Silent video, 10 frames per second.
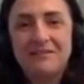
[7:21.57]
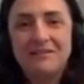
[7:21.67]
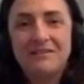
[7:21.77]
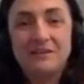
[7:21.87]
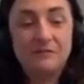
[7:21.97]

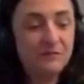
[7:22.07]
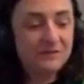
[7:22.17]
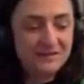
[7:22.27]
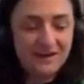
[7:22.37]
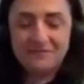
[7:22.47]
Even for
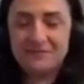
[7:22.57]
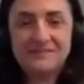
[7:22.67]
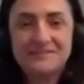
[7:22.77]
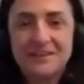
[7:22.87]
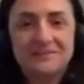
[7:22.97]
tonight, for
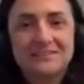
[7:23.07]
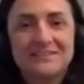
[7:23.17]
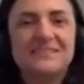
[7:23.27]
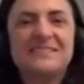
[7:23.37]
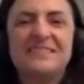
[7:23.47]
the Celtics,
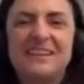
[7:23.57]
this.